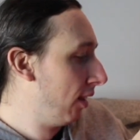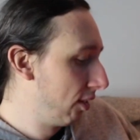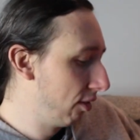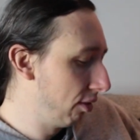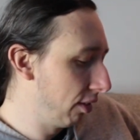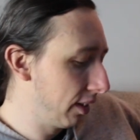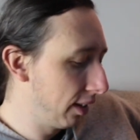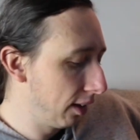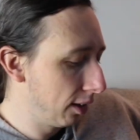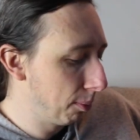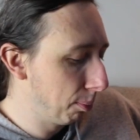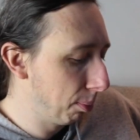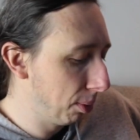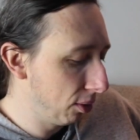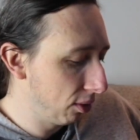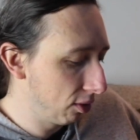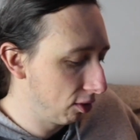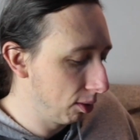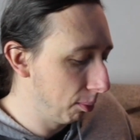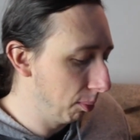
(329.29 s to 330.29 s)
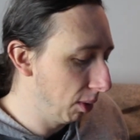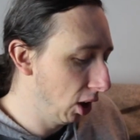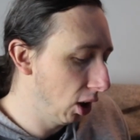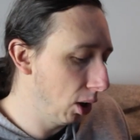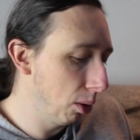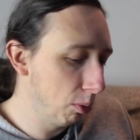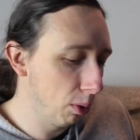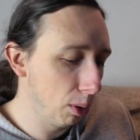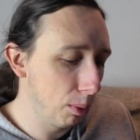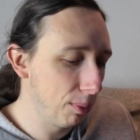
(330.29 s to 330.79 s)
So I tend to put some
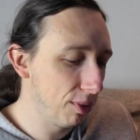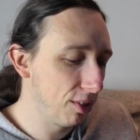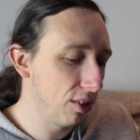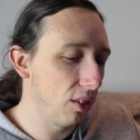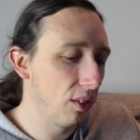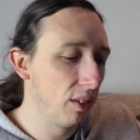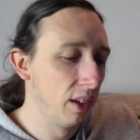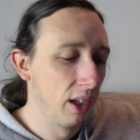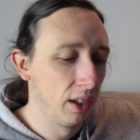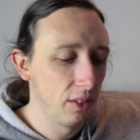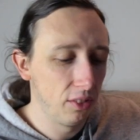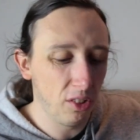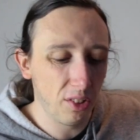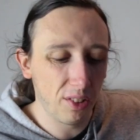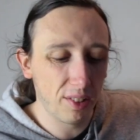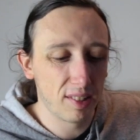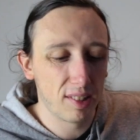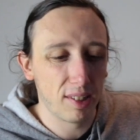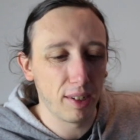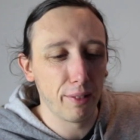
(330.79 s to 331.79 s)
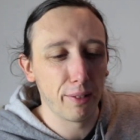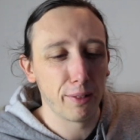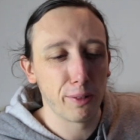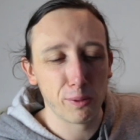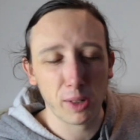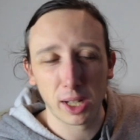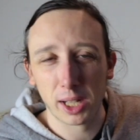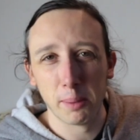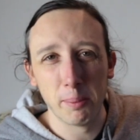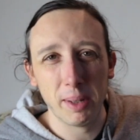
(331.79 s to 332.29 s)
arm warmers on, not necessarily
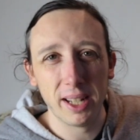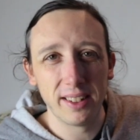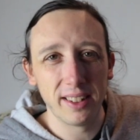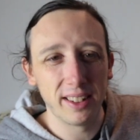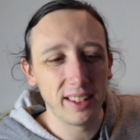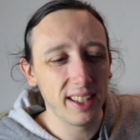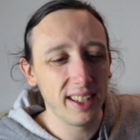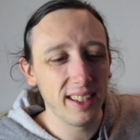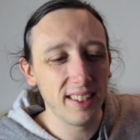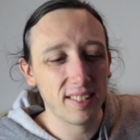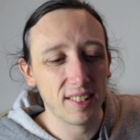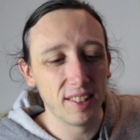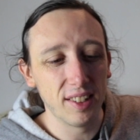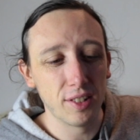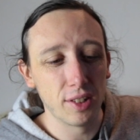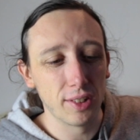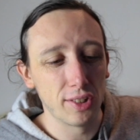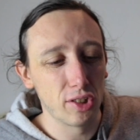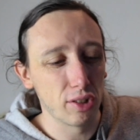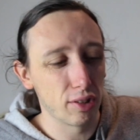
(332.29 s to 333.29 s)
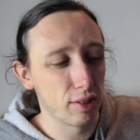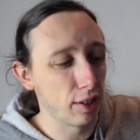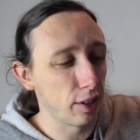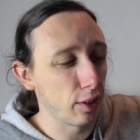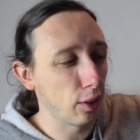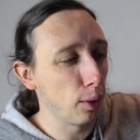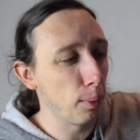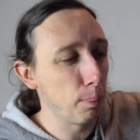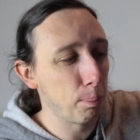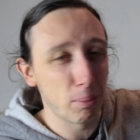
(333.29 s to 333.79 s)
recommending these are just the
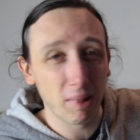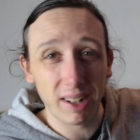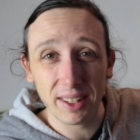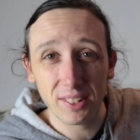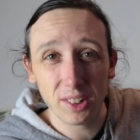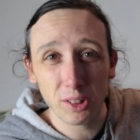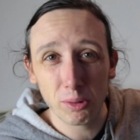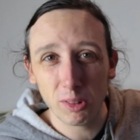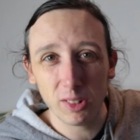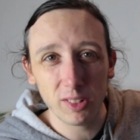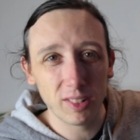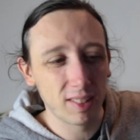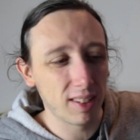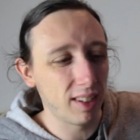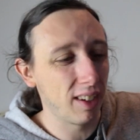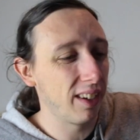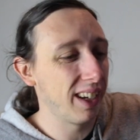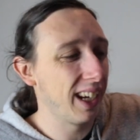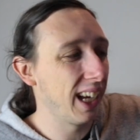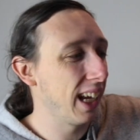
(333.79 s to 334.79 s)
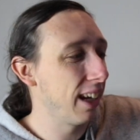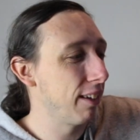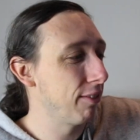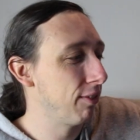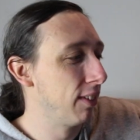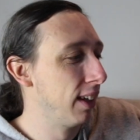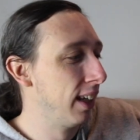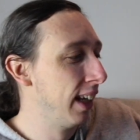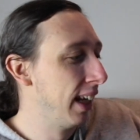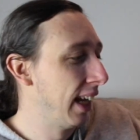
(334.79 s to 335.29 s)
club branded ones that I have,
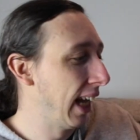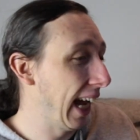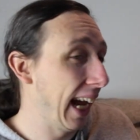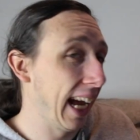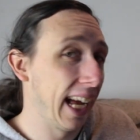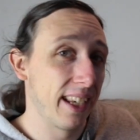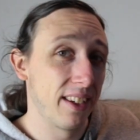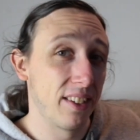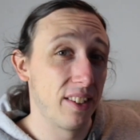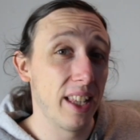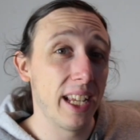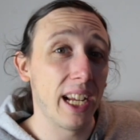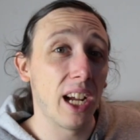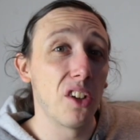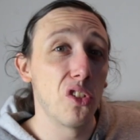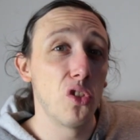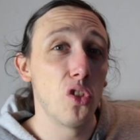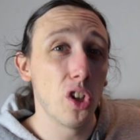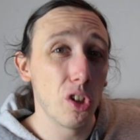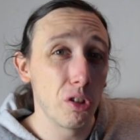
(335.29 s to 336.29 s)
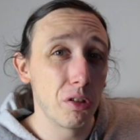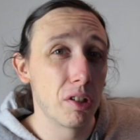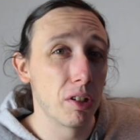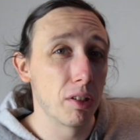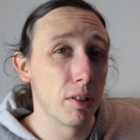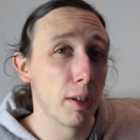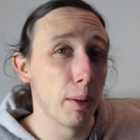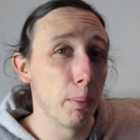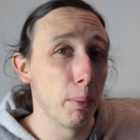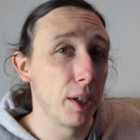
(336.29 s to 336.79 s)
and they are
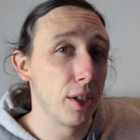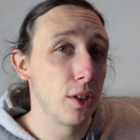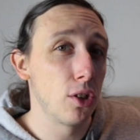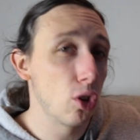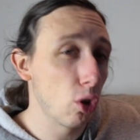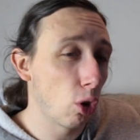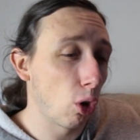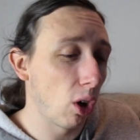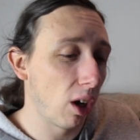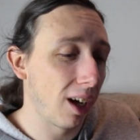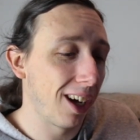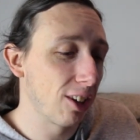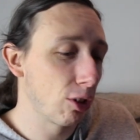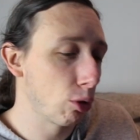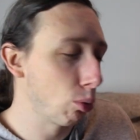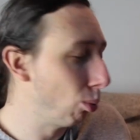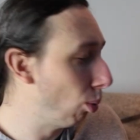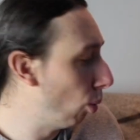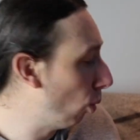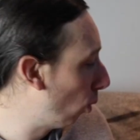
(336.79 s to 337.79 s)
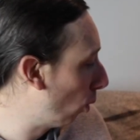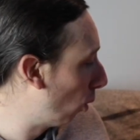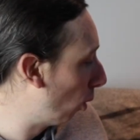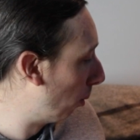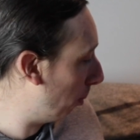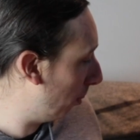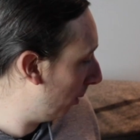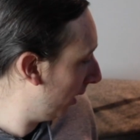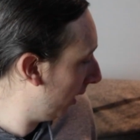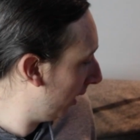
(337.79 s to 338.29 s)
noticeably not as
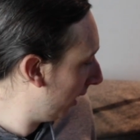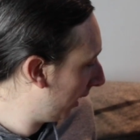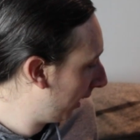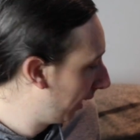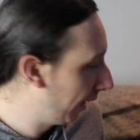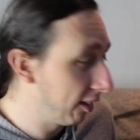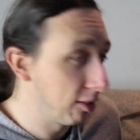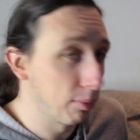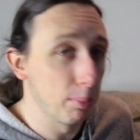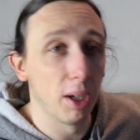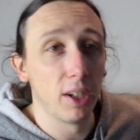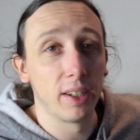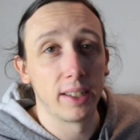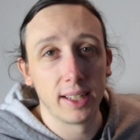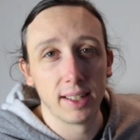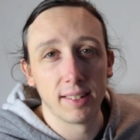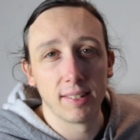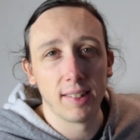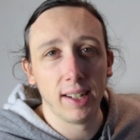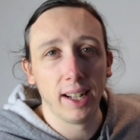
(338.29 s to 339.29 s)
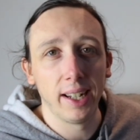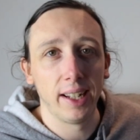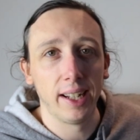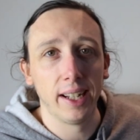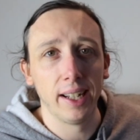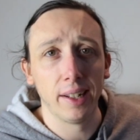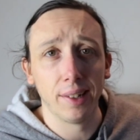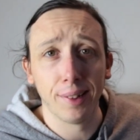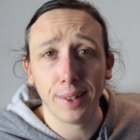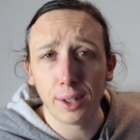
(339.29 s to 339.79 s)
warm as my
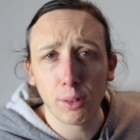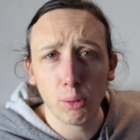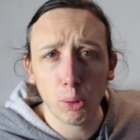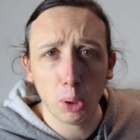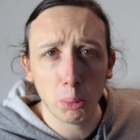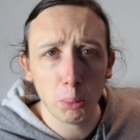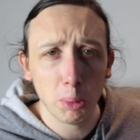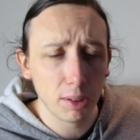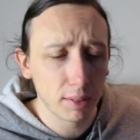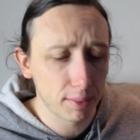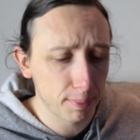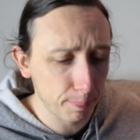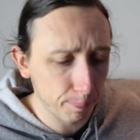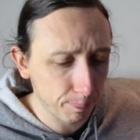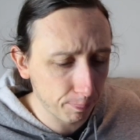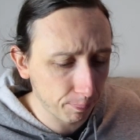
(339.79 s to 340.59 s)
Castelli leg warmers.